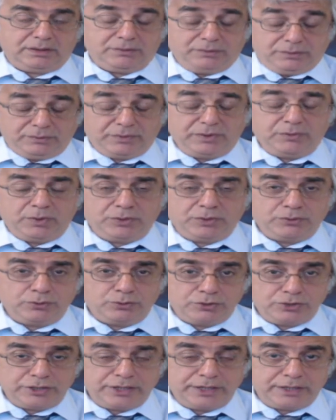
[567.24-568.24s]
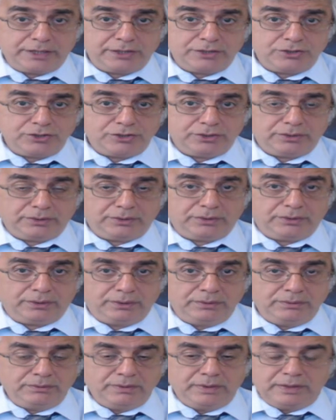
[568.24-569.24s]
we want to change,
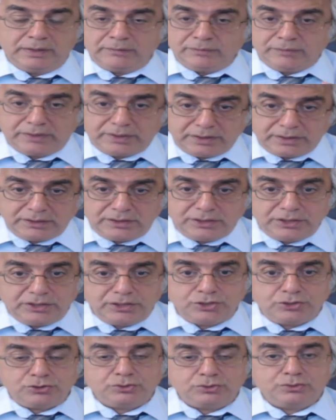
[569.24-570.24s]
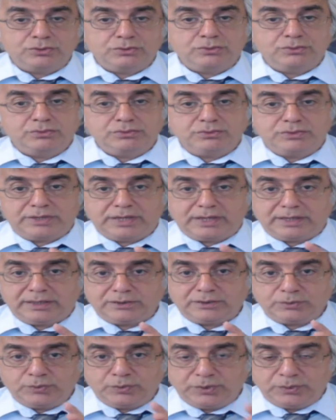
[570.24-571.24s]
any issue
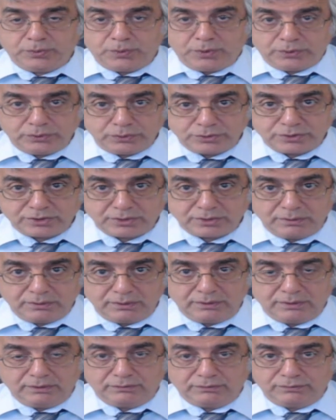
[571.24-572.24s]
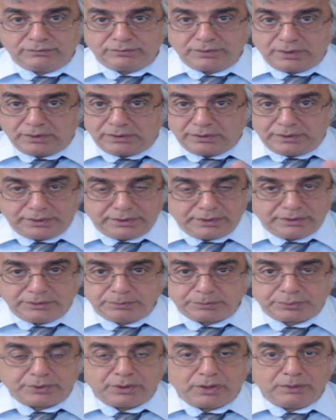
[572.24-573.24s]
that we want to solve, any
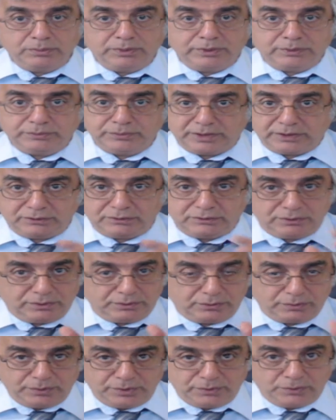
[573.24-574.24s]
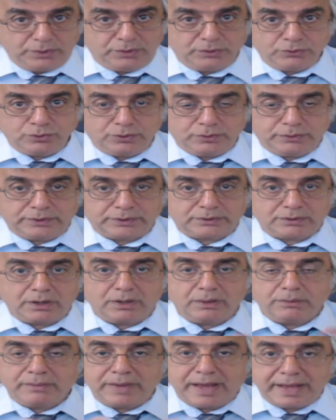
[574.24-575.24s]
problem that we want to
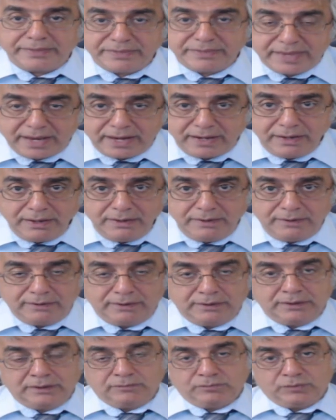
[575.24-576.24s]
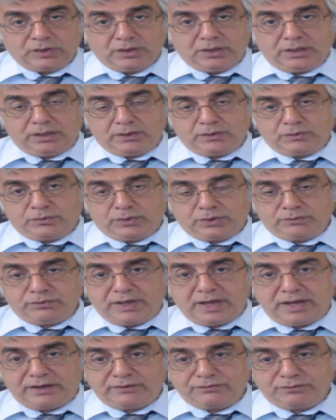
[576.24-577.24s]
overcome. And then what
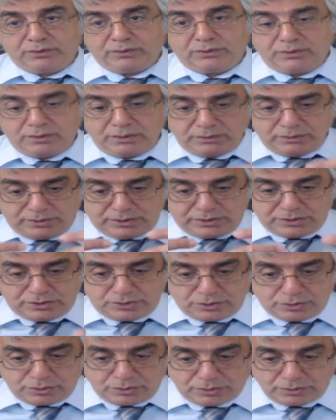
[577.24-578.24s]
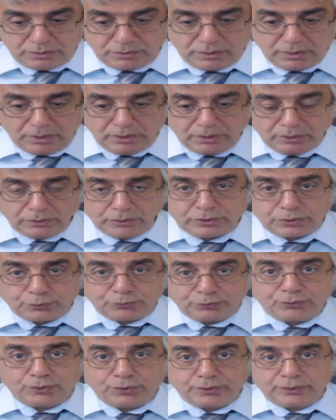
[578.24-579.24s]
we have to do is to look
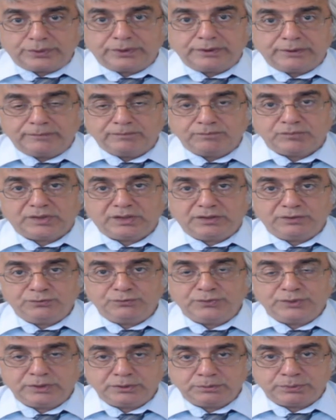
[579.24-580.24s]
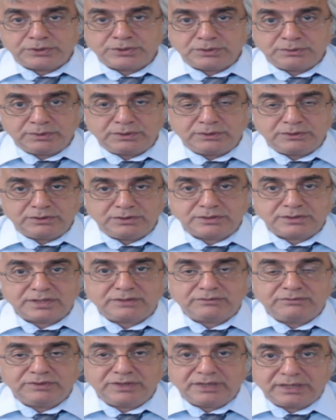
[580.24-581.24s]
for the infinite possibilities
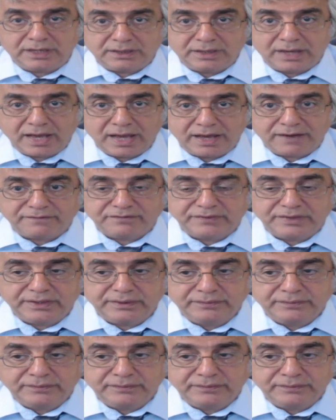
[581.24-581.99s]
that we can have.